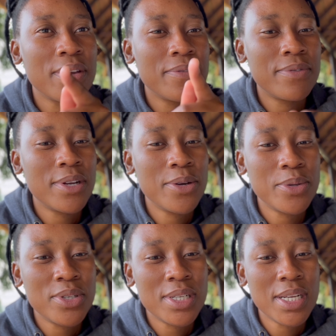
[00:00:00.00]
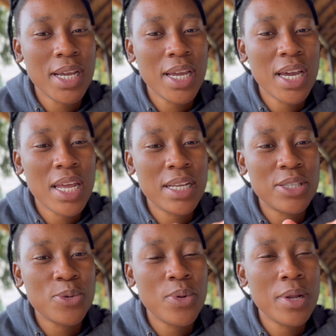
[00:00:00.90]
a video today and
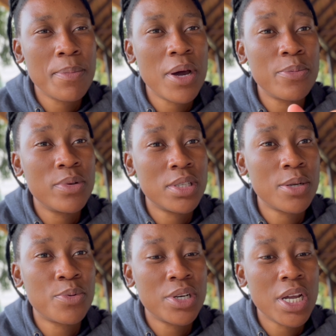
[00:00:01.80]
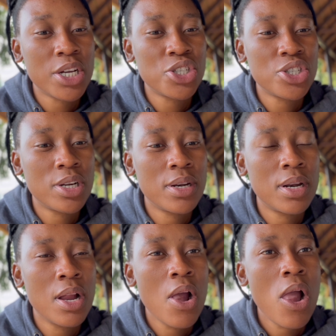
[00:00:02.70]
it's all about music production.